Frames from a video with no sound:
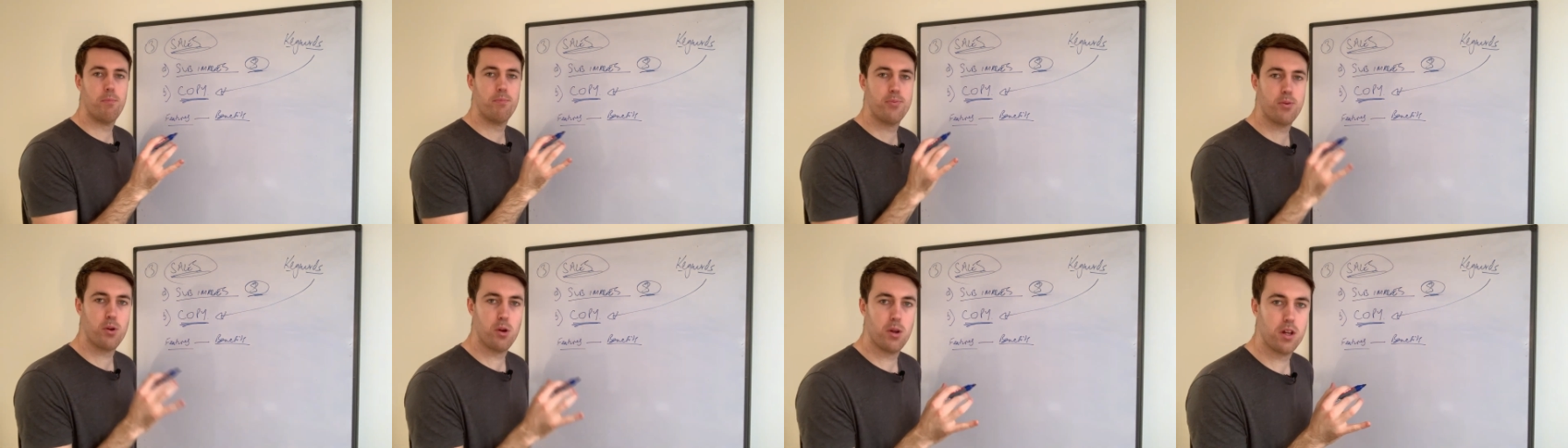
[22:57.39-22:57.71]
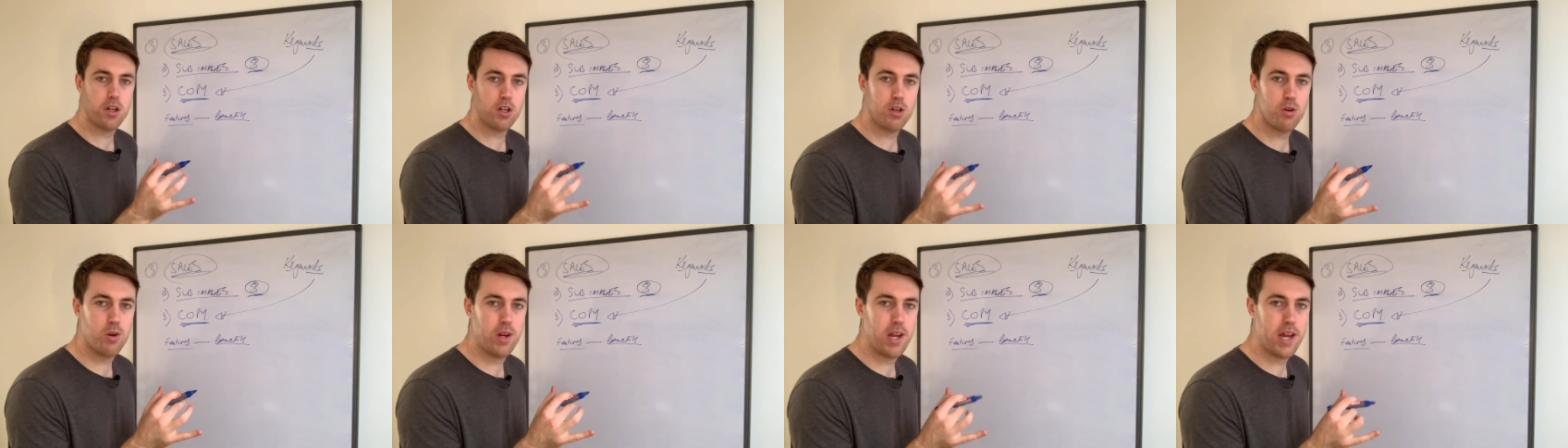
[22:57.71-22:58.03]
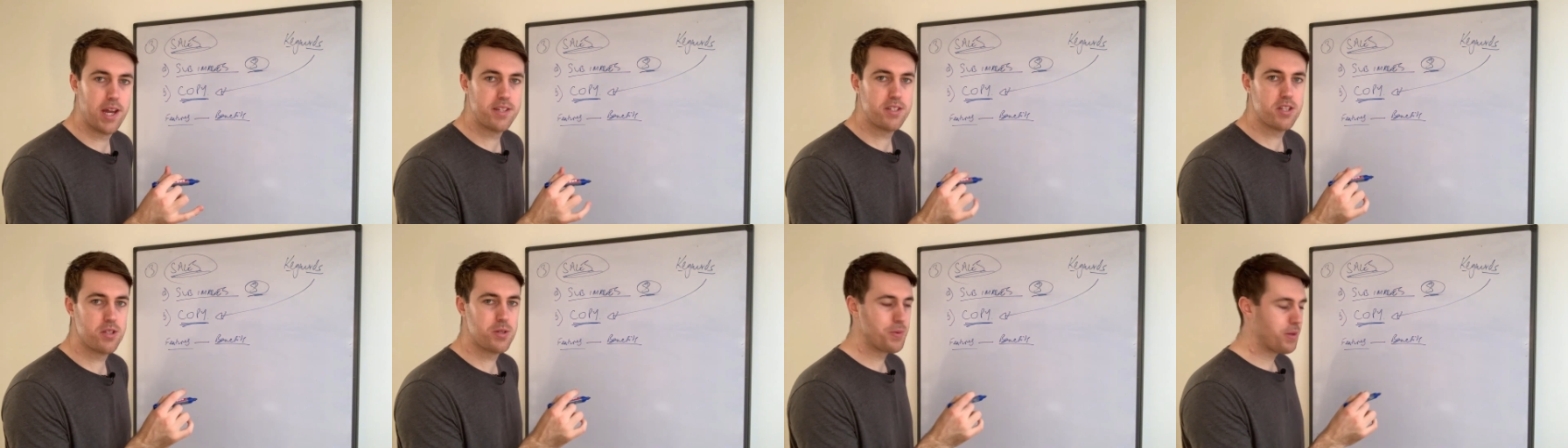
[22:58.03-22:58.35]
product
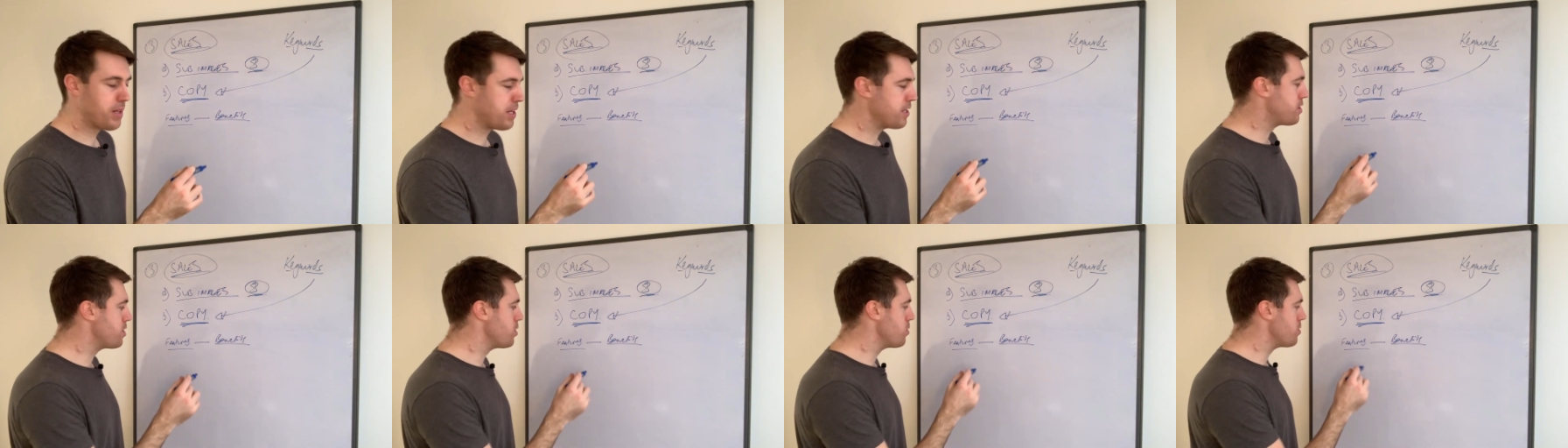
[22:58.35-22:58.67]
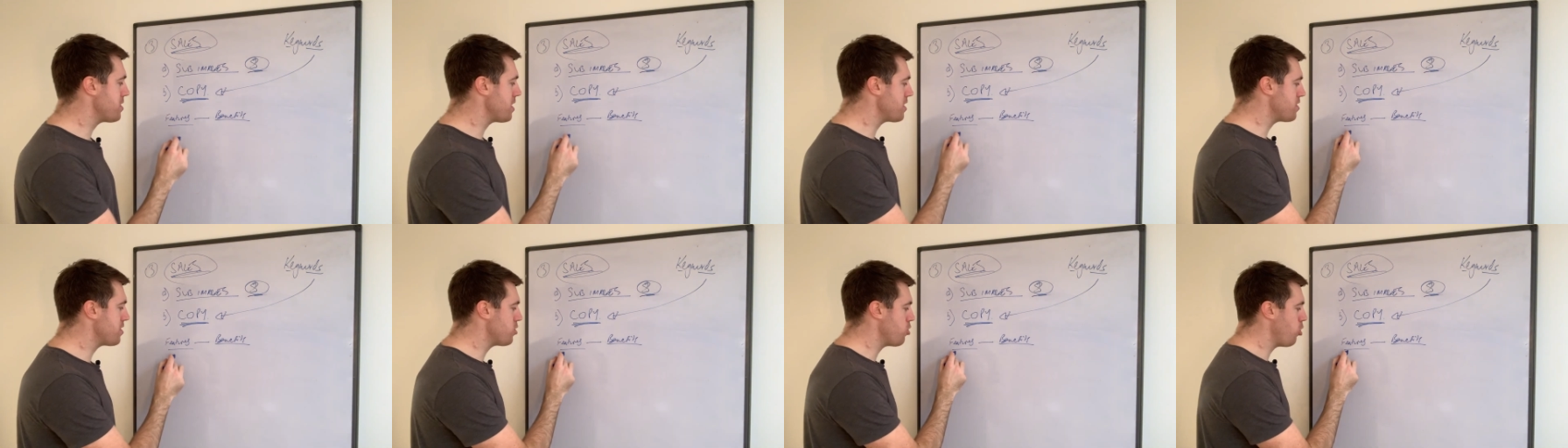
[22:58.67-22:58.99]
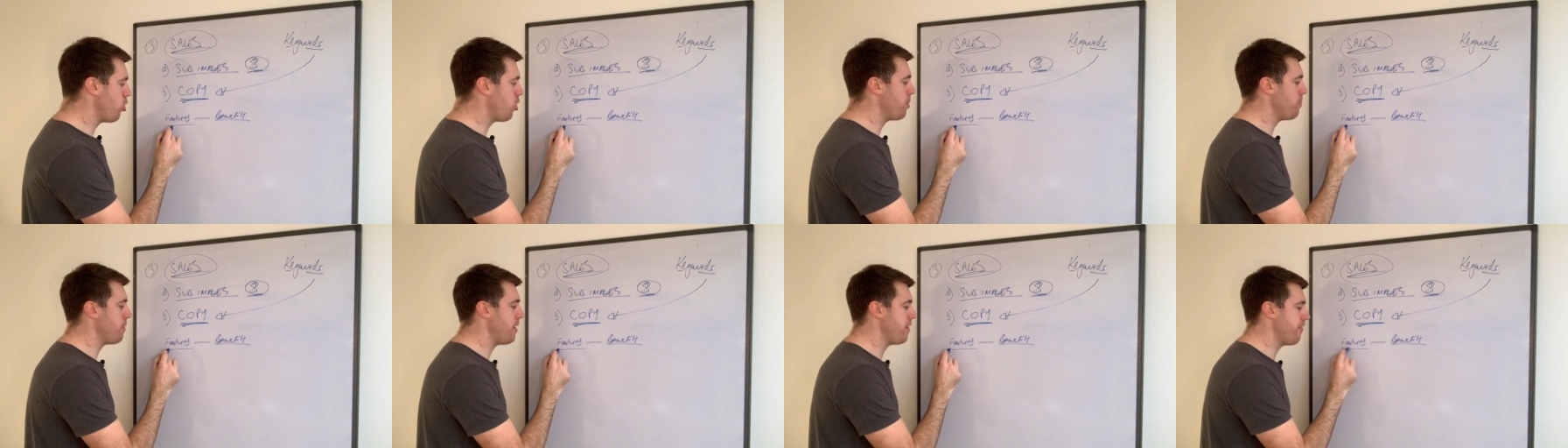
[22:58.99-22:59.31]
creators, what they do is they
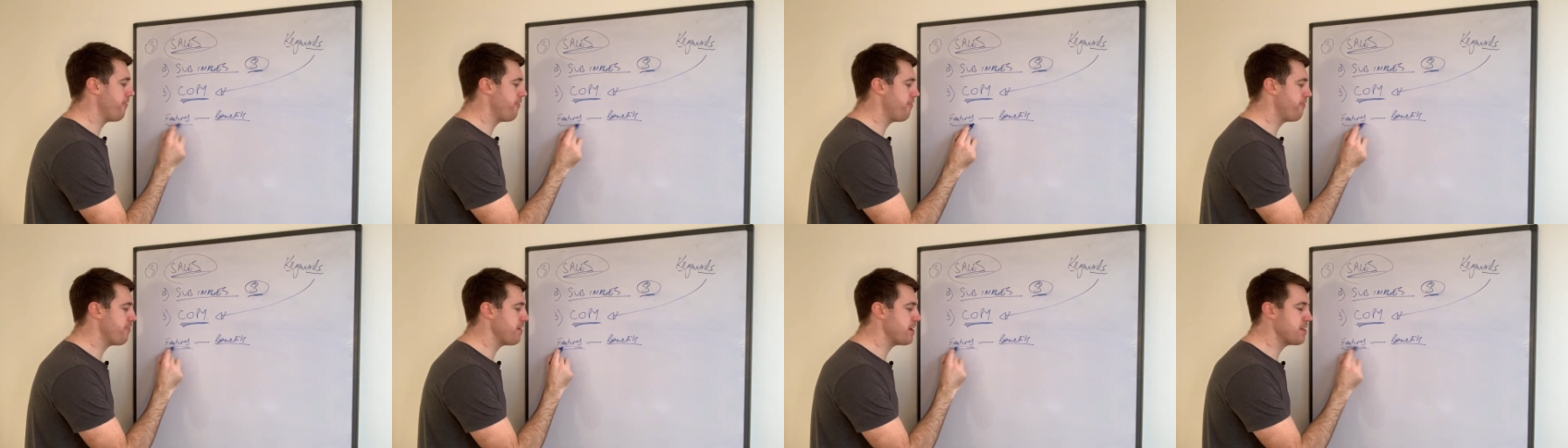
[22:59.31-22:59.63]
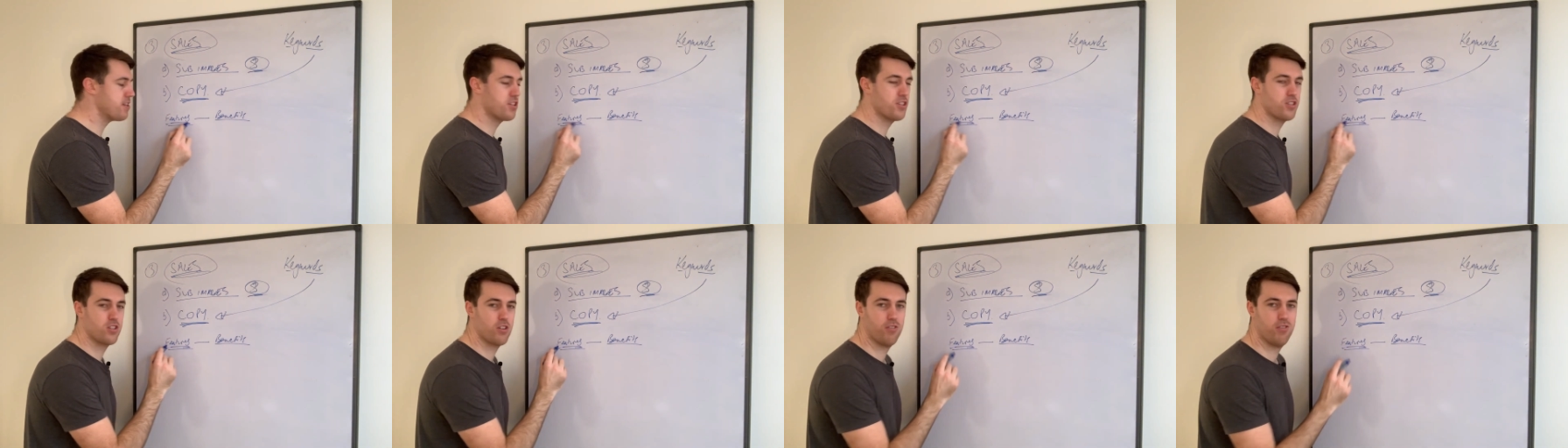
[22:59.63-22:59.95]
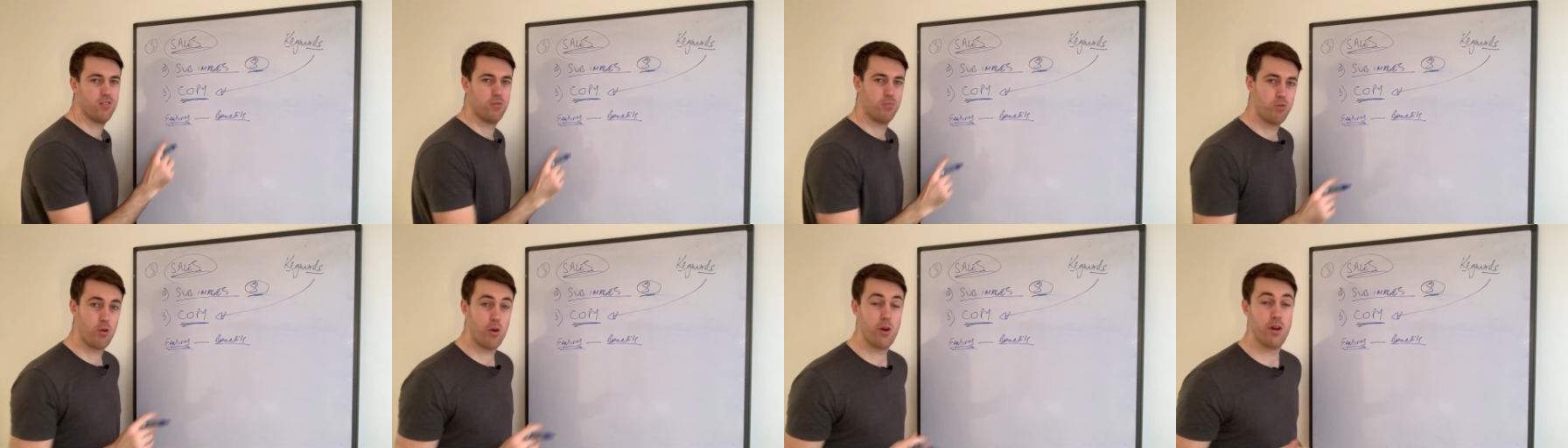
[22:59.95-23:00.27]
talk about the features
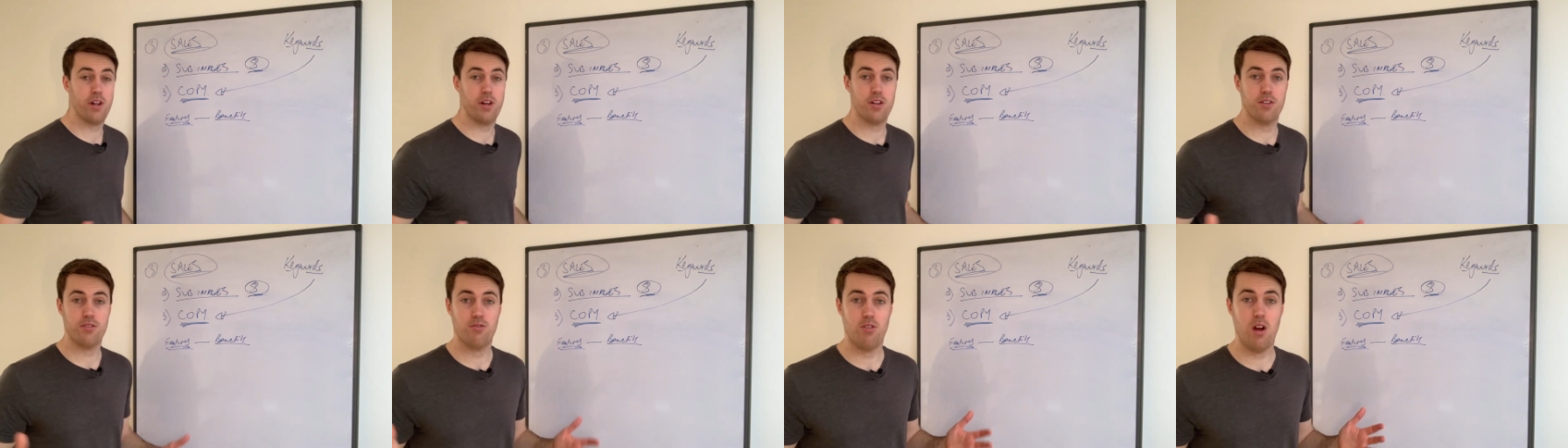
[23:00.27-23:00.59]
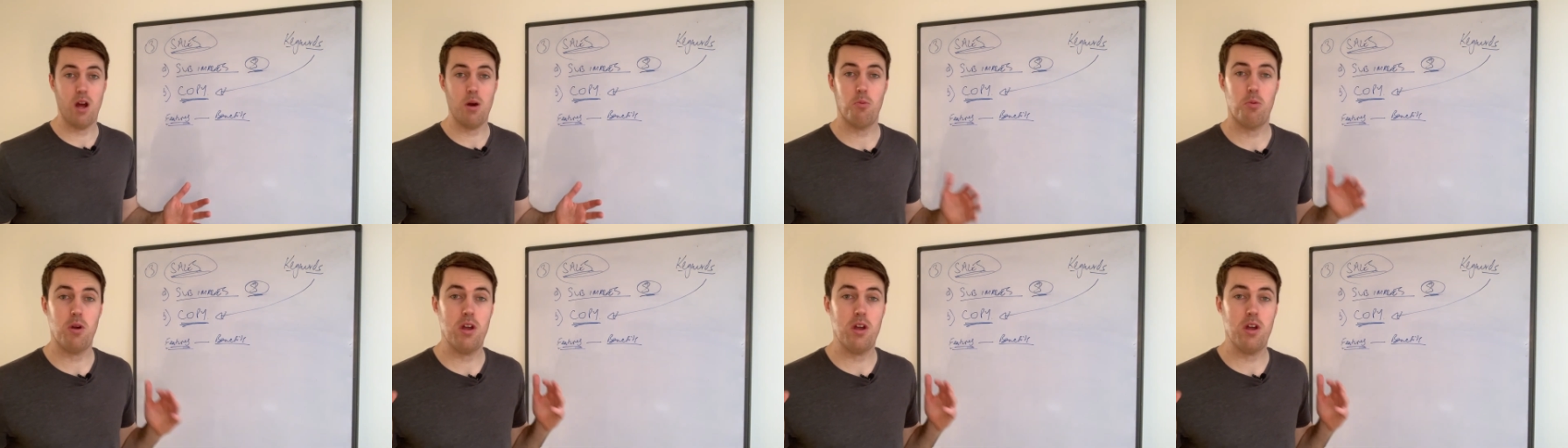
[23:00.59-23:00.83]
of the product, right?